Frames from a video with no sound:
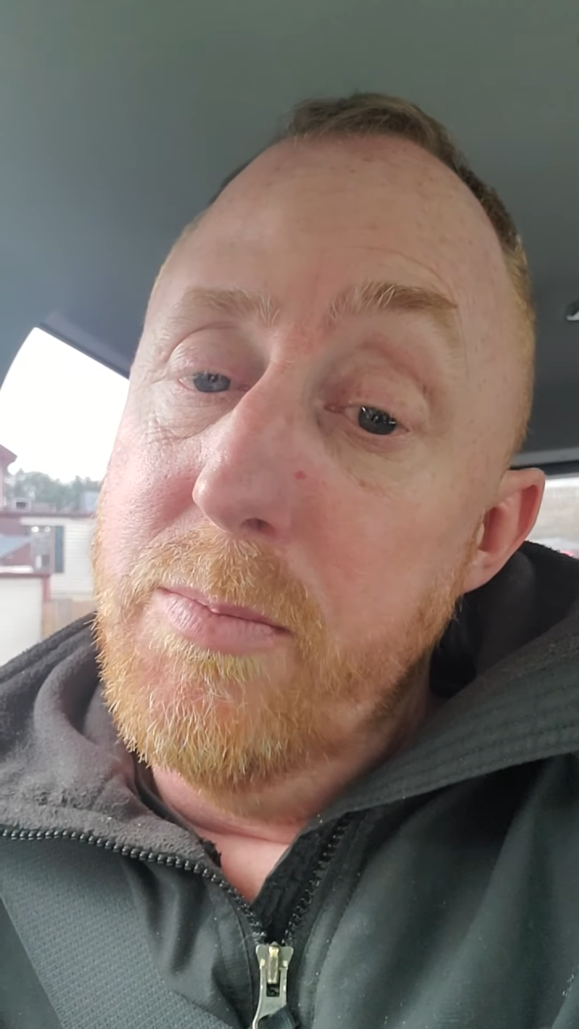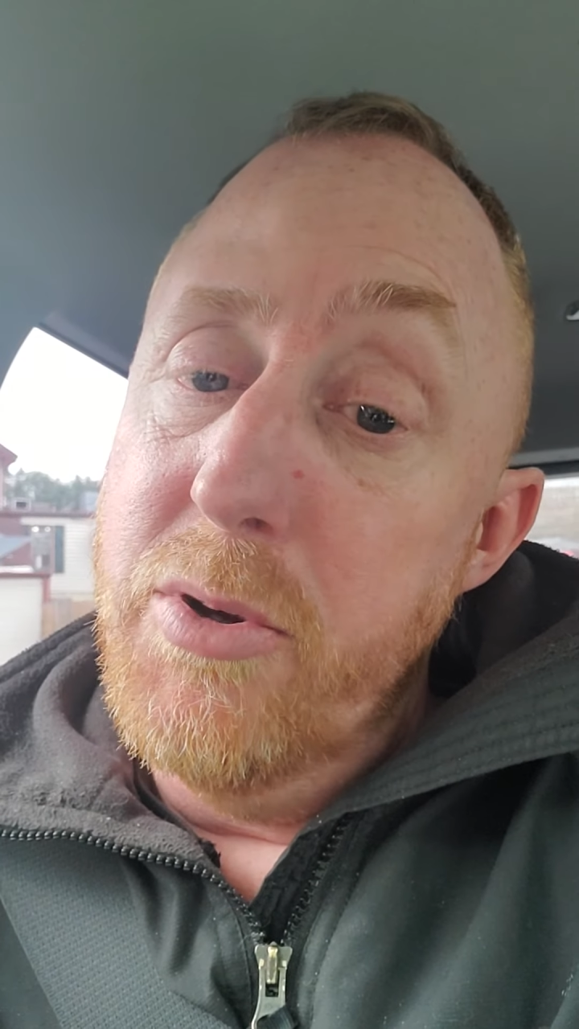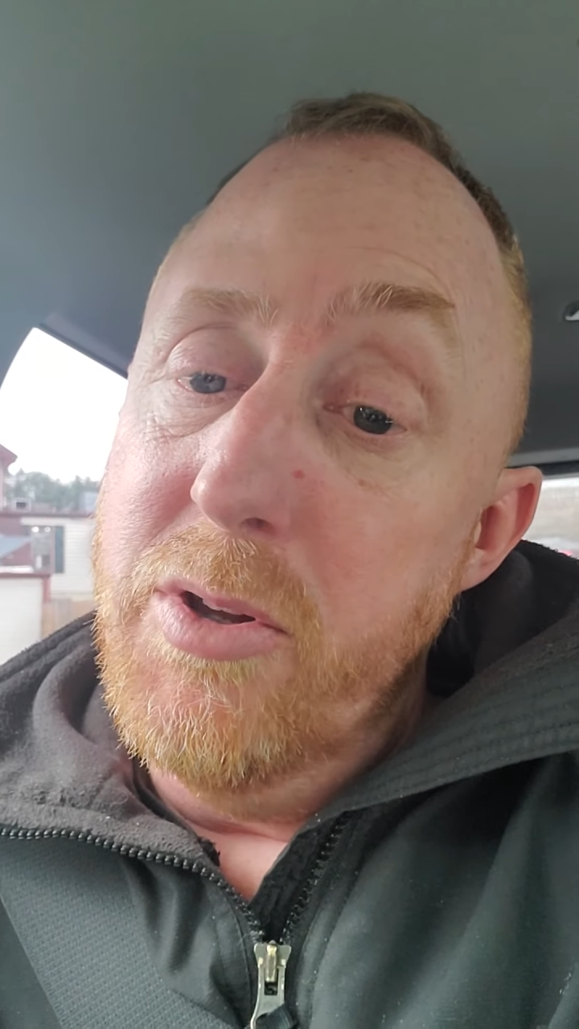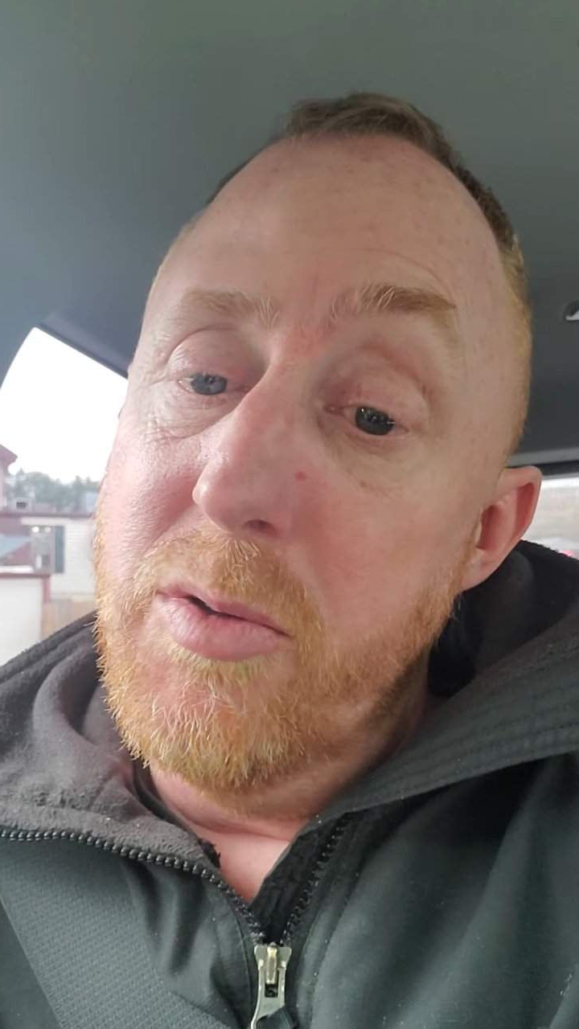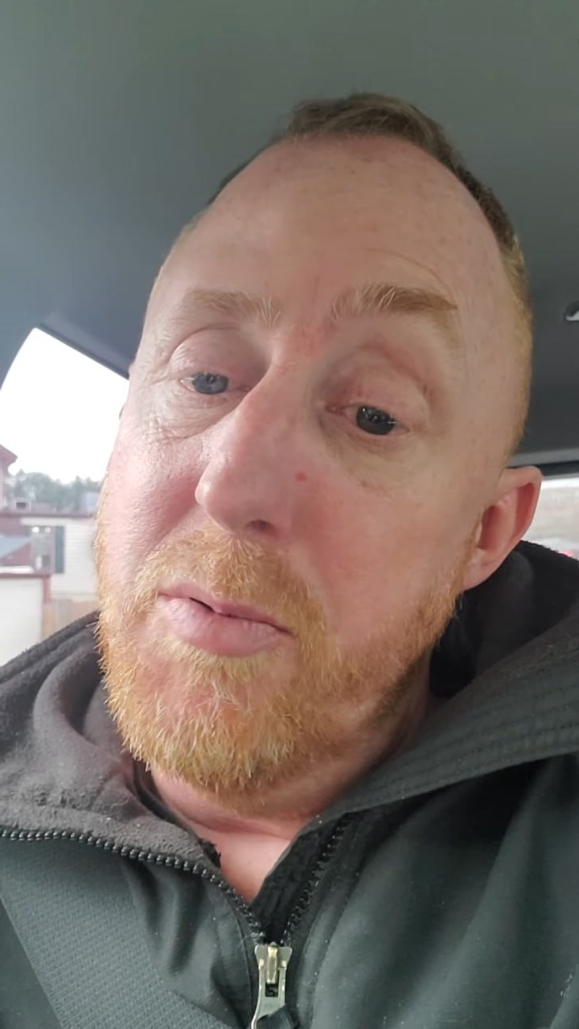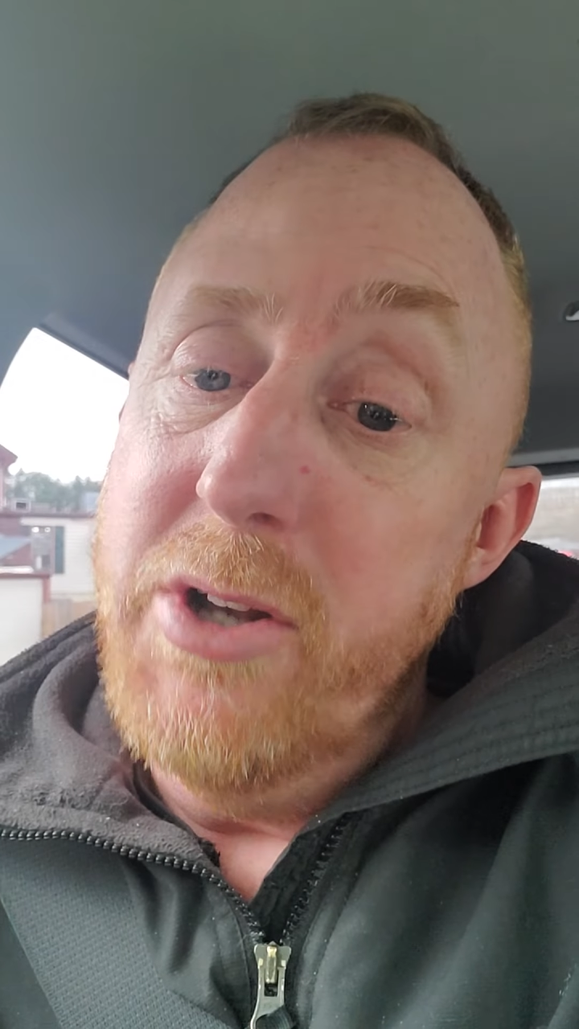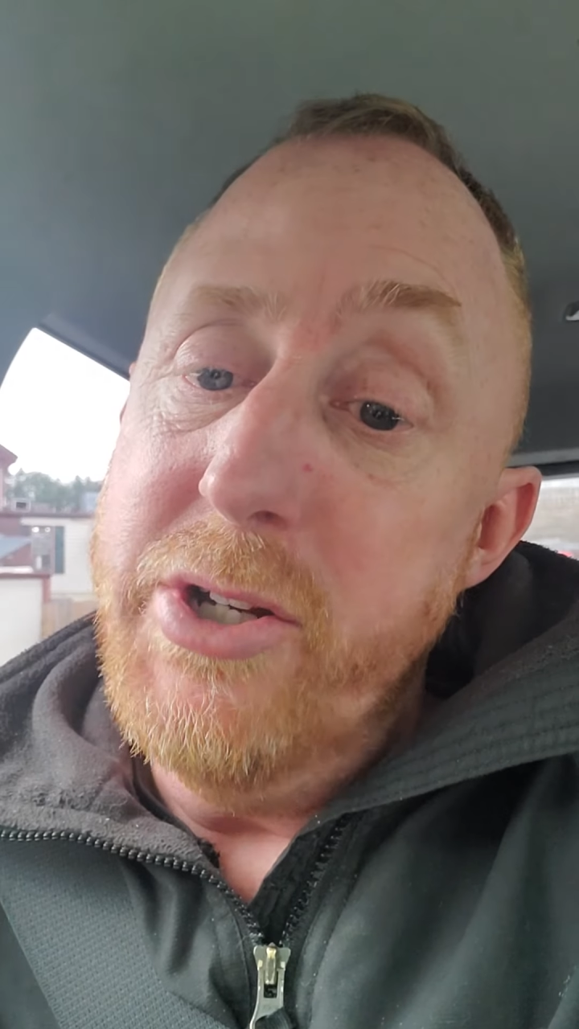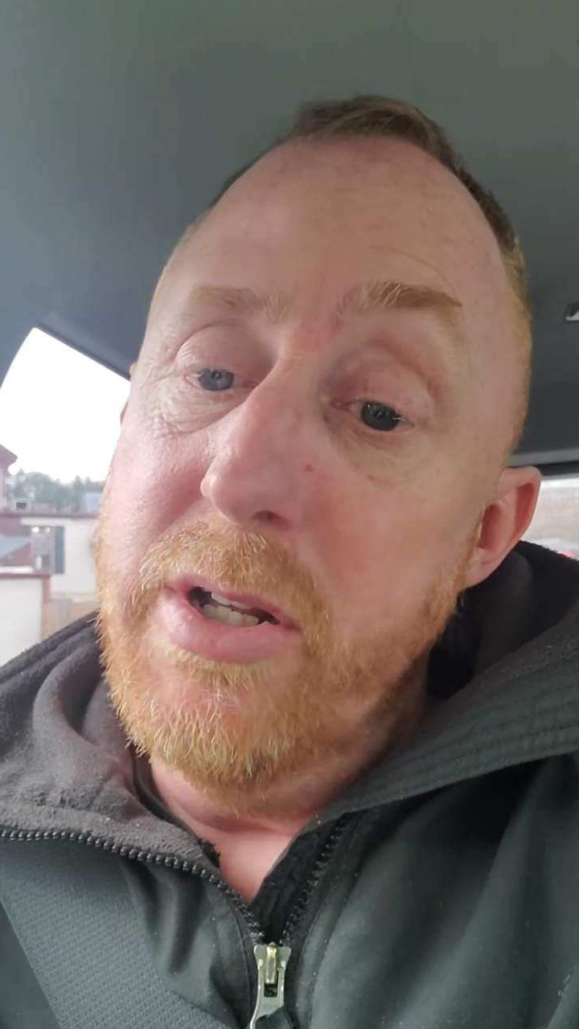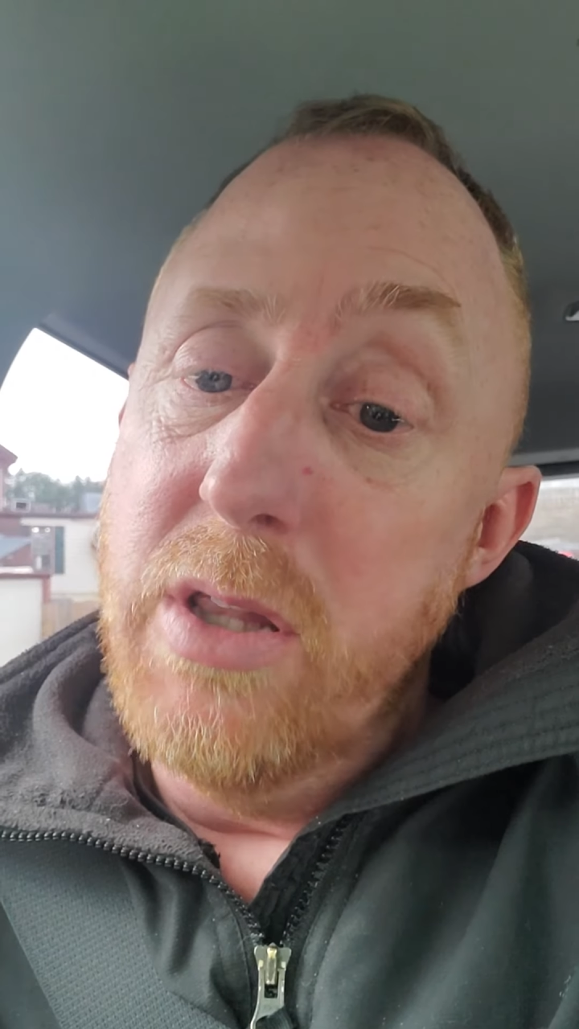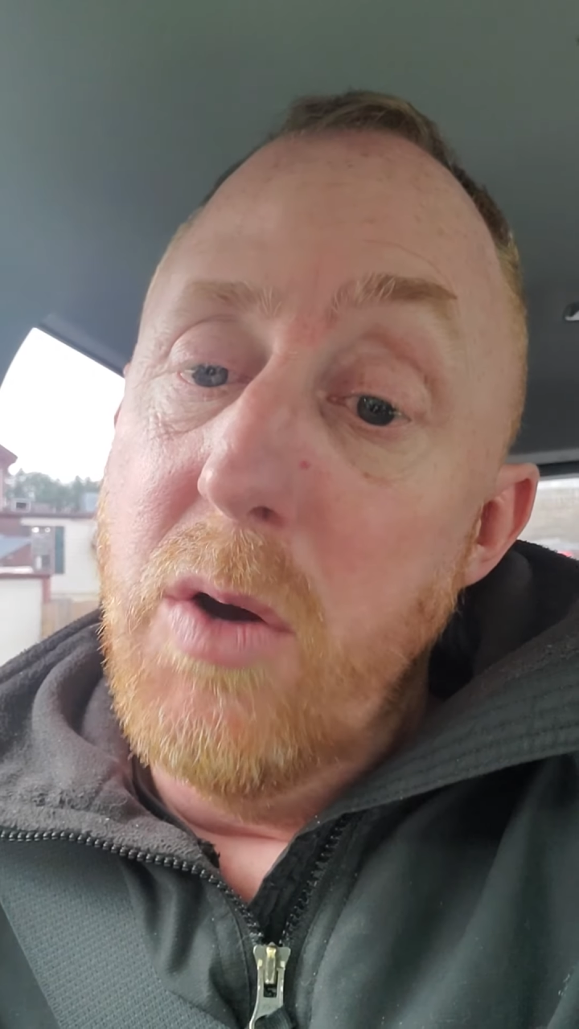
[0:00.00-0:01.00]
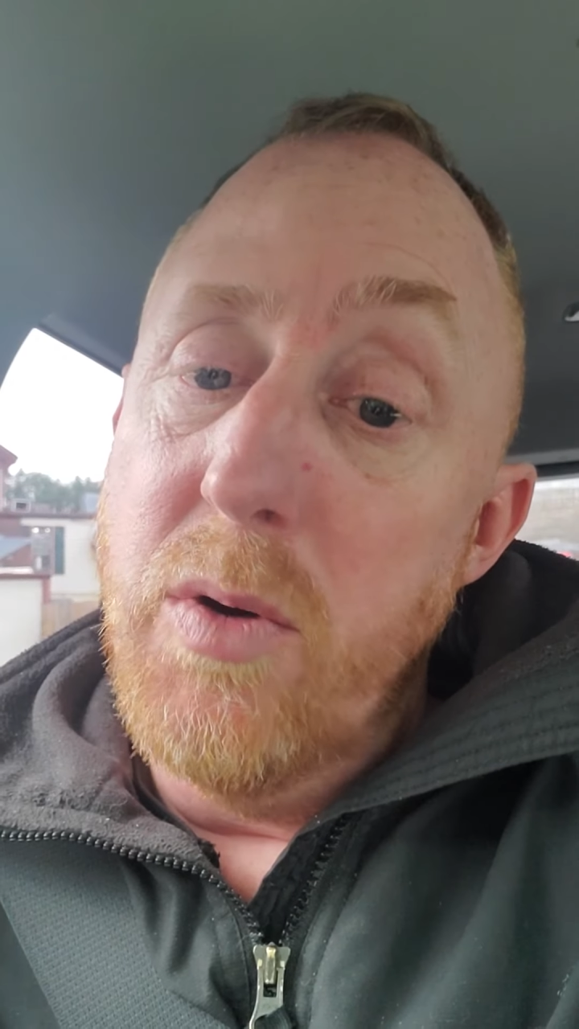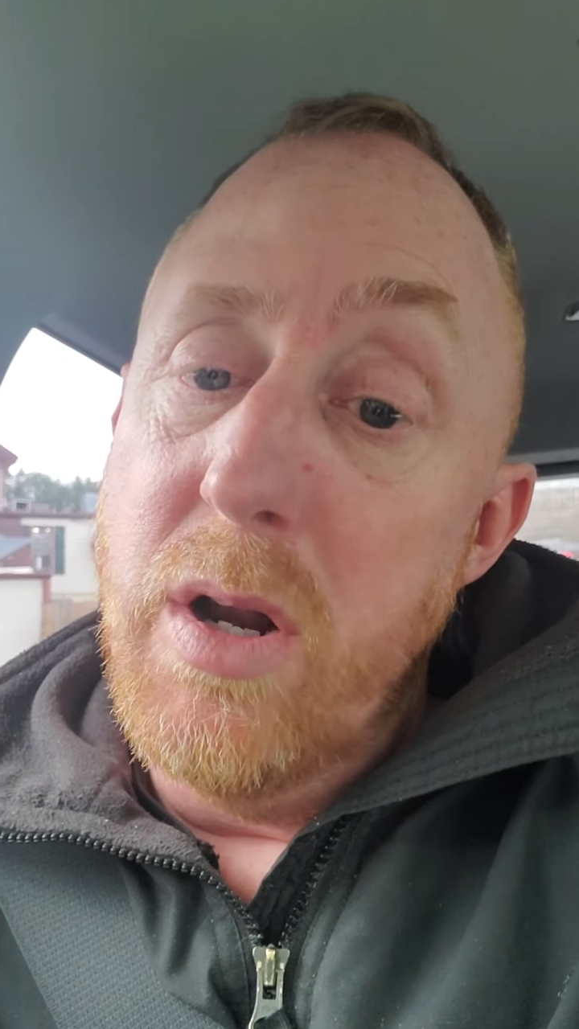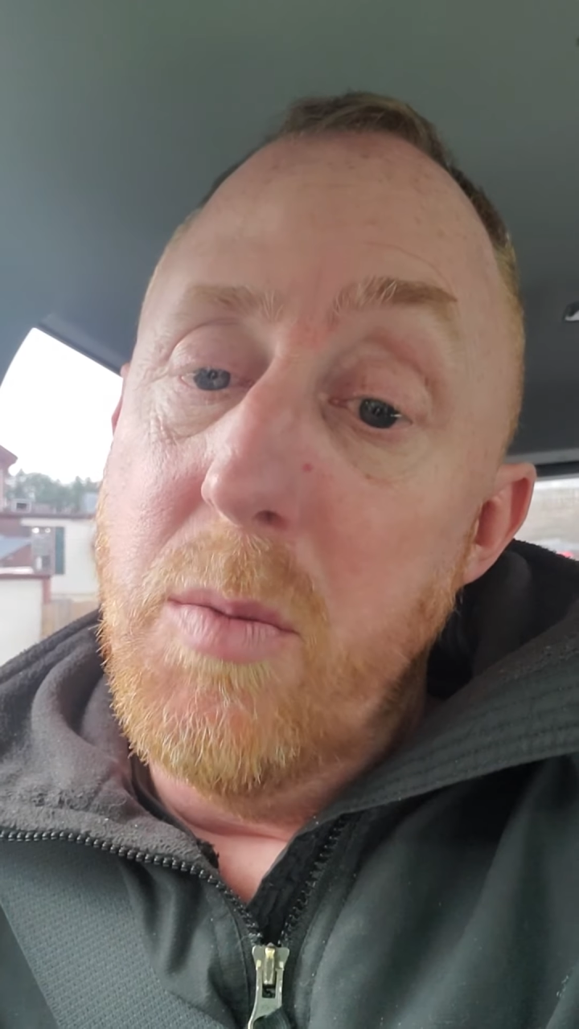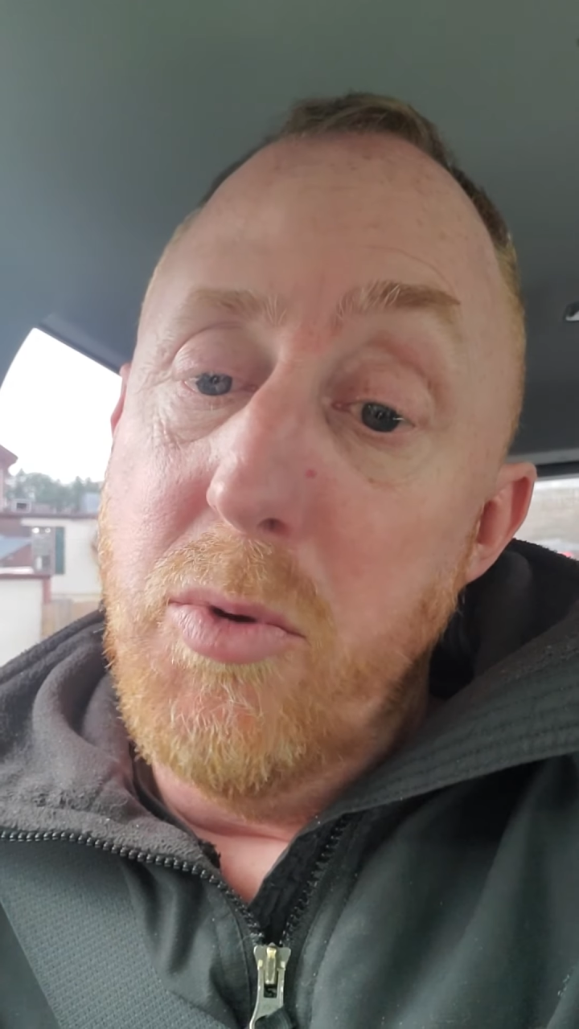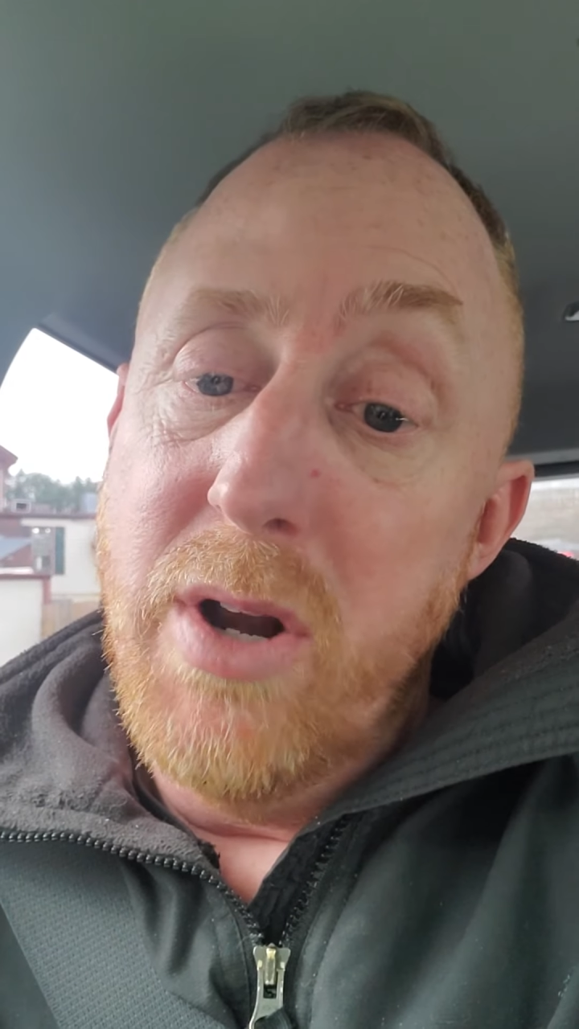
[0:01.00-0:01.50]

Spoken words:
put in your spreadsheet a lower number